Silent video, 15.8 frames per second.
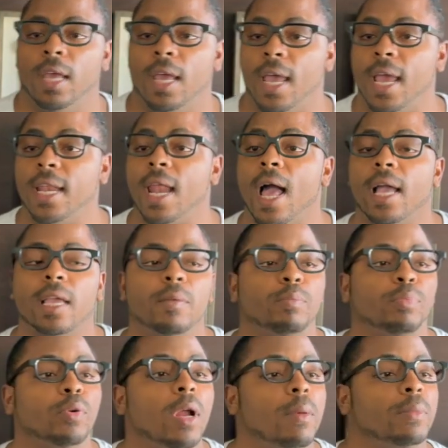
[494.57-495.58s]
And I can
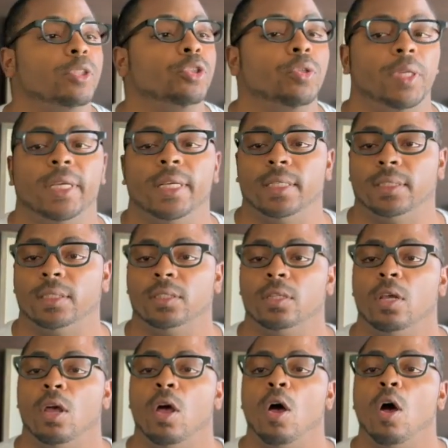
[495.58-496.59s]
promise you this,
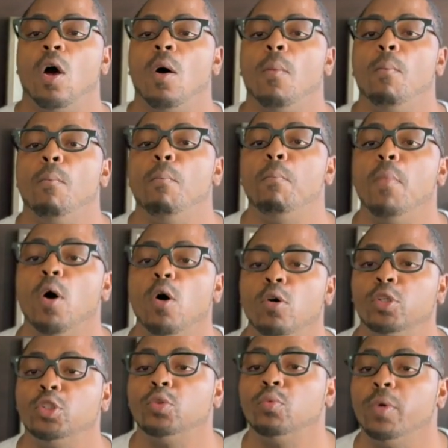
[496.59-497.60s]

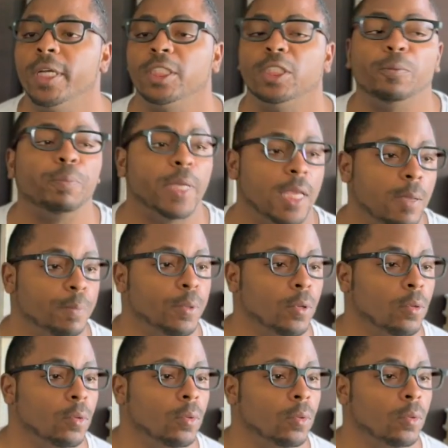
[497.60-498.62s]
most rich
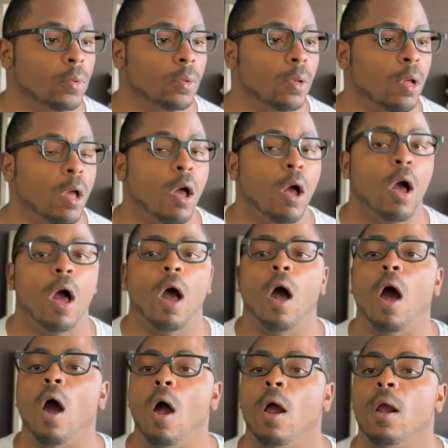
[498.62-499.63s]
people
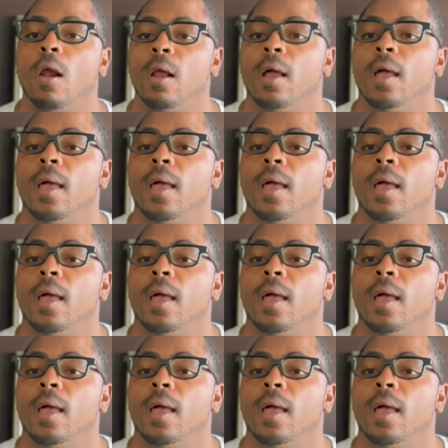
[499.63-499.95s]
are